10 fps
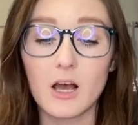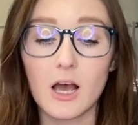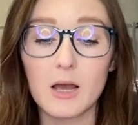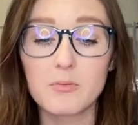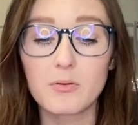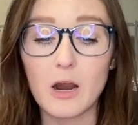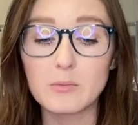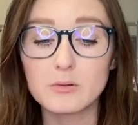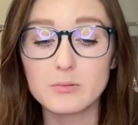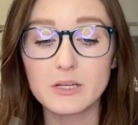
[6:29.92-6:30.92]
I
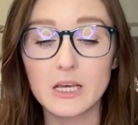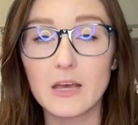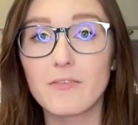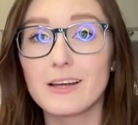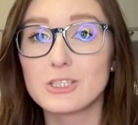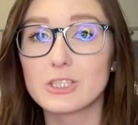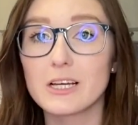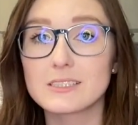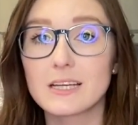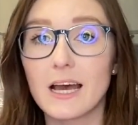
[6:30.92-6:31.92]
probably, if I
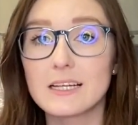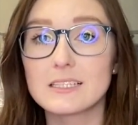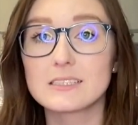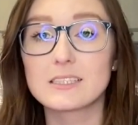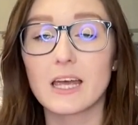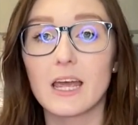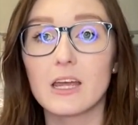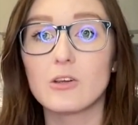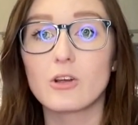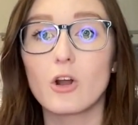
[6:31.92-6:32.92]
just had to say
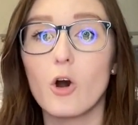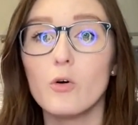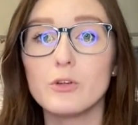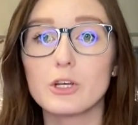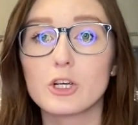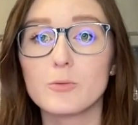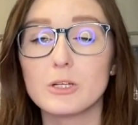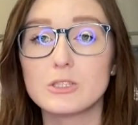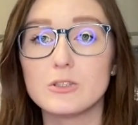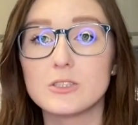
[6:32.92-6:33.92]
you can only groom
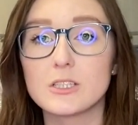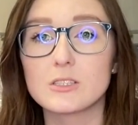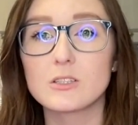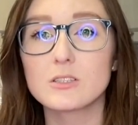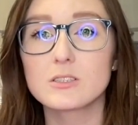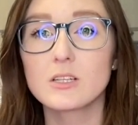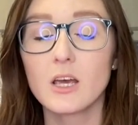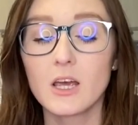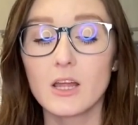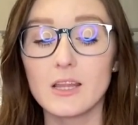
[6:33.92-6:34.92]
with 2 scissors,
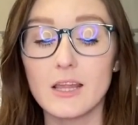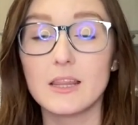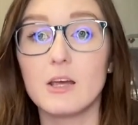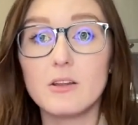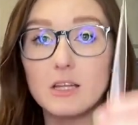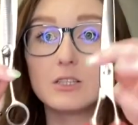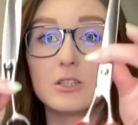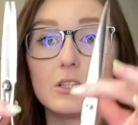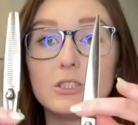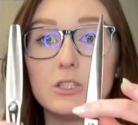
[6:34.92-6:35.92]
these
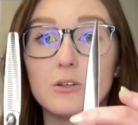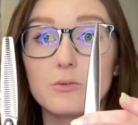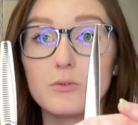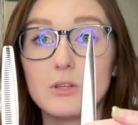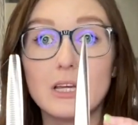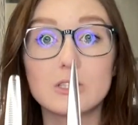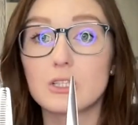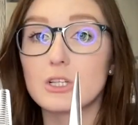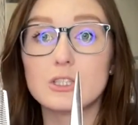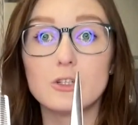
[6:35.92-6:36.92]
are the two. These
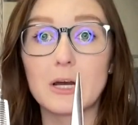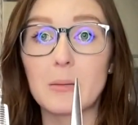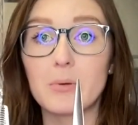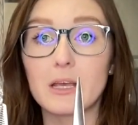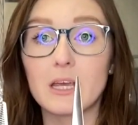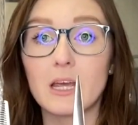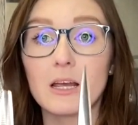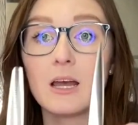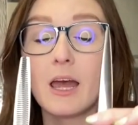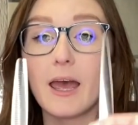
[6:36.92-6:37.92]
are the two I'm
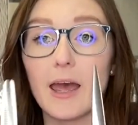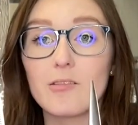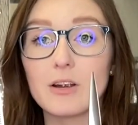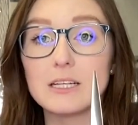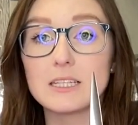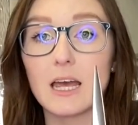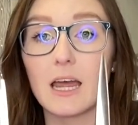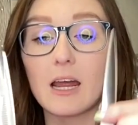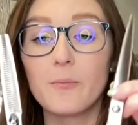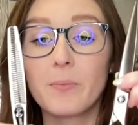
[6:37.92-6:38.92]
picking every
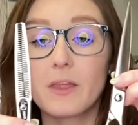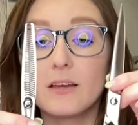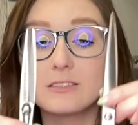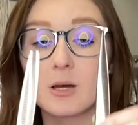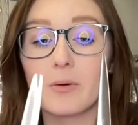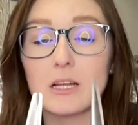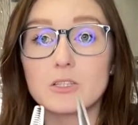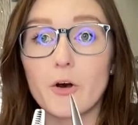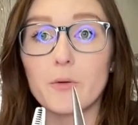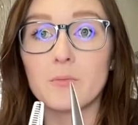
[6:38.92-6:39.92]
day. If somebody
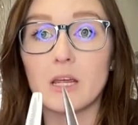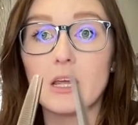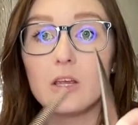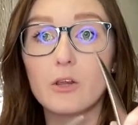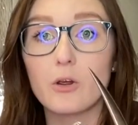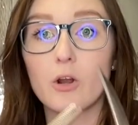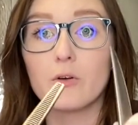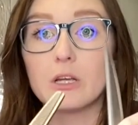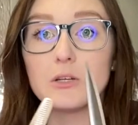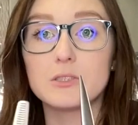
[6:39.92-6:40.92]
told me you can
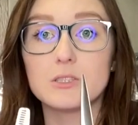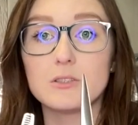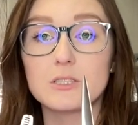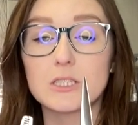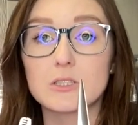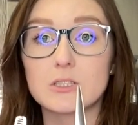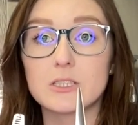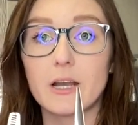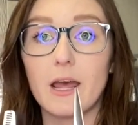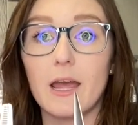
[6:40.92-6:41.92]
only use 2 scissors
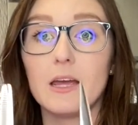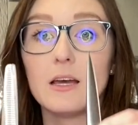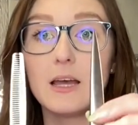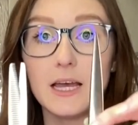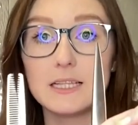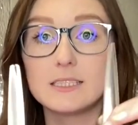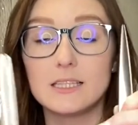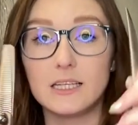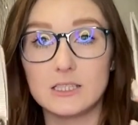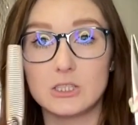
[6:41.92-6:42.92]
today, it's
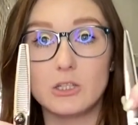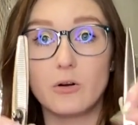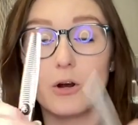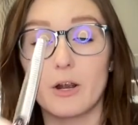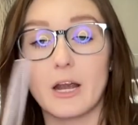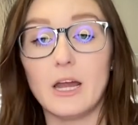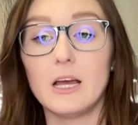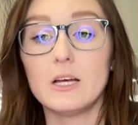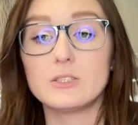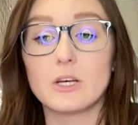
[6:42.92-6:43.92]
these two, all right?
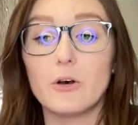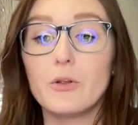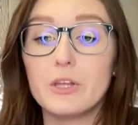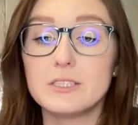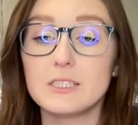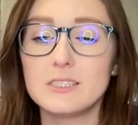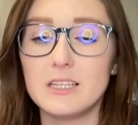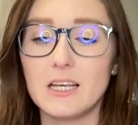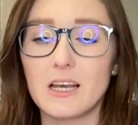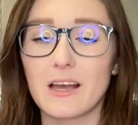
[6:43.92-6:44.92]
So this is
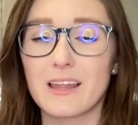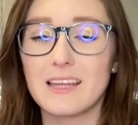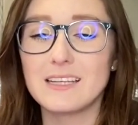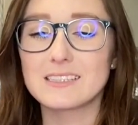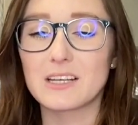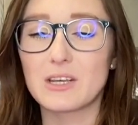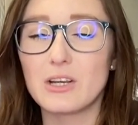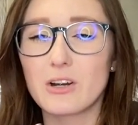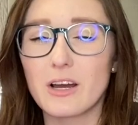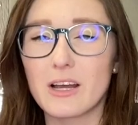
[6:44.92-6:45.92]
the, I think it's
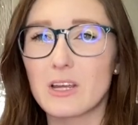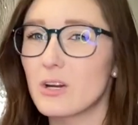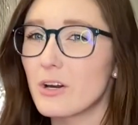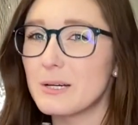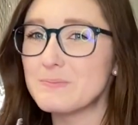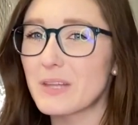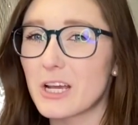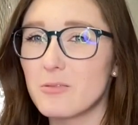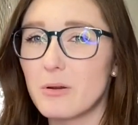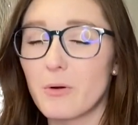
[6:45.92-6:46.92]
Akira, I
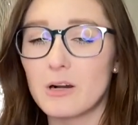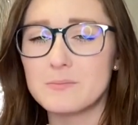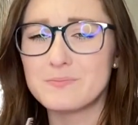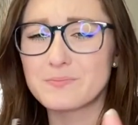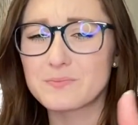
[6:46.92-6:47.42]
could be wrong.